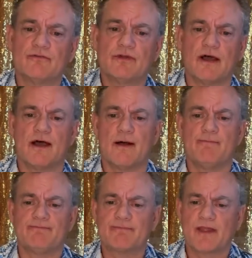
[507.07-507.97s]

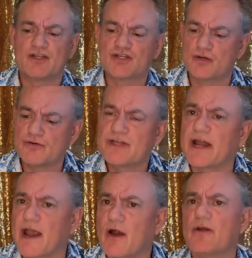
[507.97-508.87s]
um, choose that
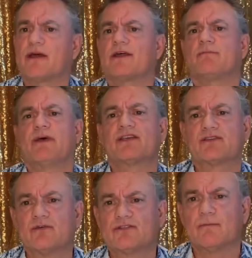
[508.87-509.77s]
area that best
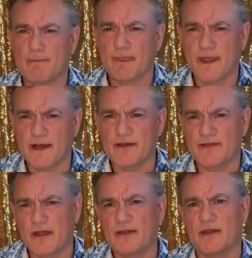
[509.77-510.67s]
suits them. And I
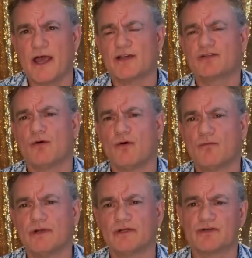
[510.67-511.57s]
think the national home
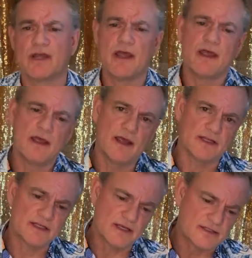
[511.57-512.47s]
builders,
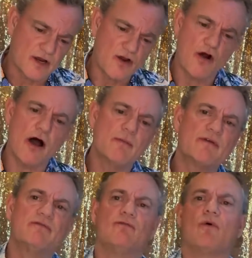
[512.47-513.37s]
it's a
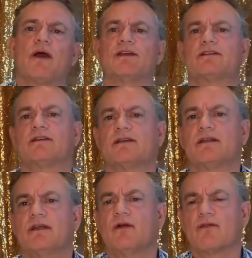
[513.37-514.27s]
common voice.
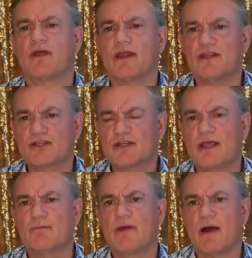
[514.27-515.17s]
They just
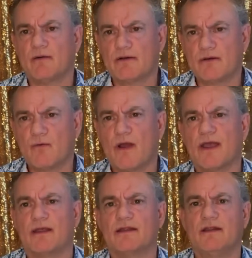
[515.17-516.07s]
keep pounding
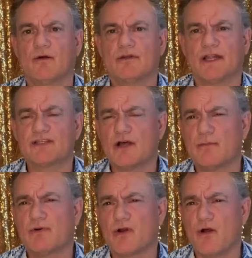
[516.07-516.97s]
away. Let's
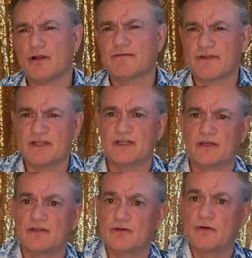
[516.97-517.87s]
not put all of this
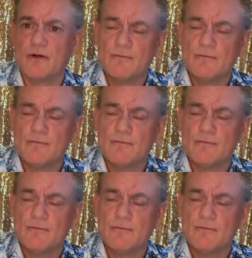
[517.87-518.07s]
into